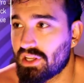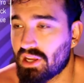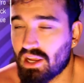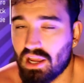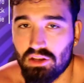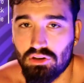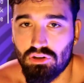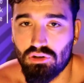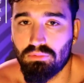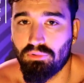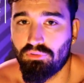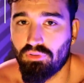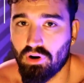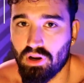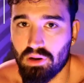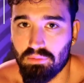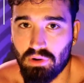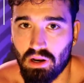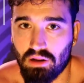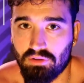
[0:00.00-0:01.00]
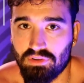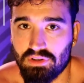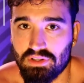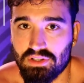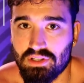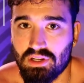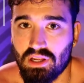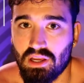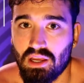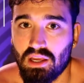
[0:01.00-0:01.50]
thing I do before I eat
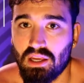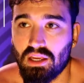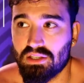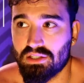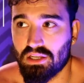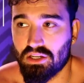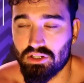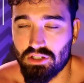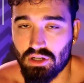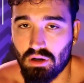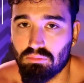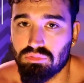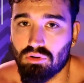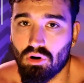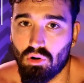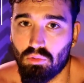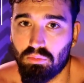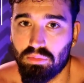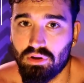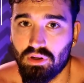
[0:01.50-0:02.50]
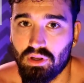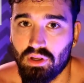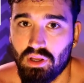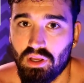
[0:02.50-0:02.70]
breakfast is I jump rope.